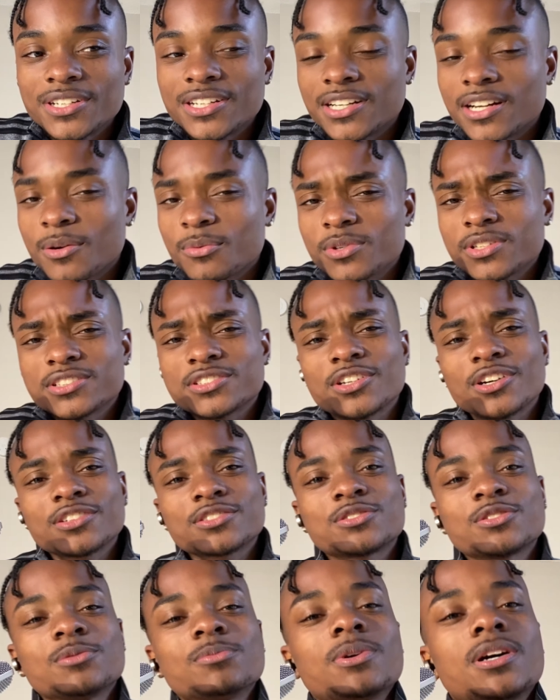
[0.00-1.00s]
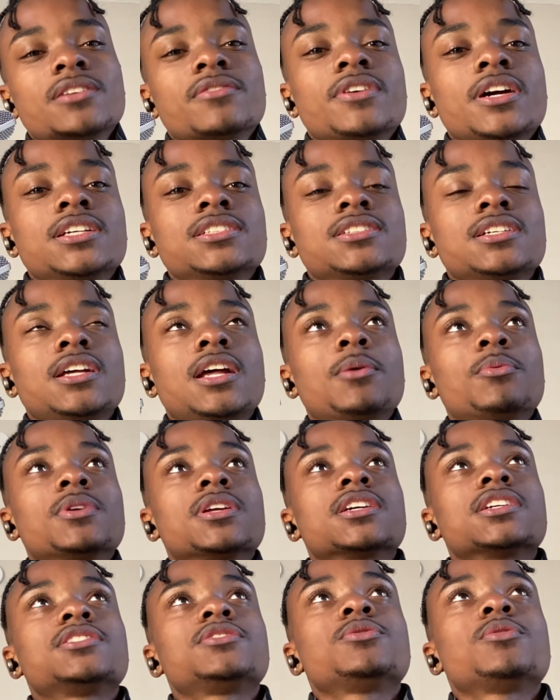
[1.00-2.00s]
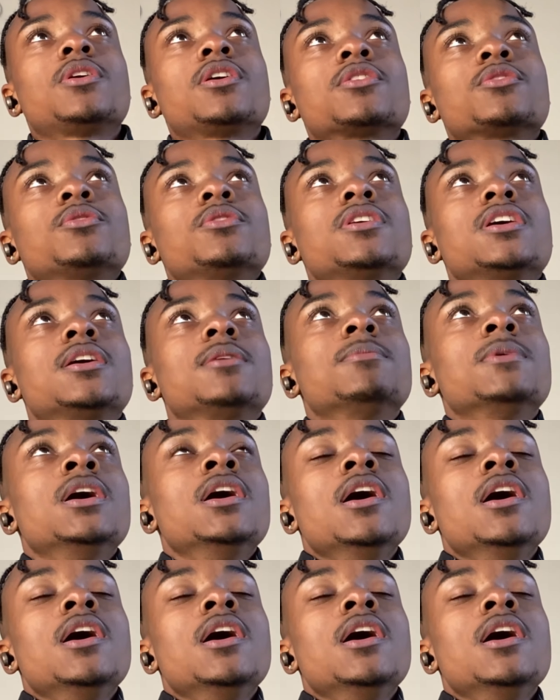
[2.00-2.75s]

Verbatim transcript: and I want to talk to you about it, right? So I want to get you all caught up.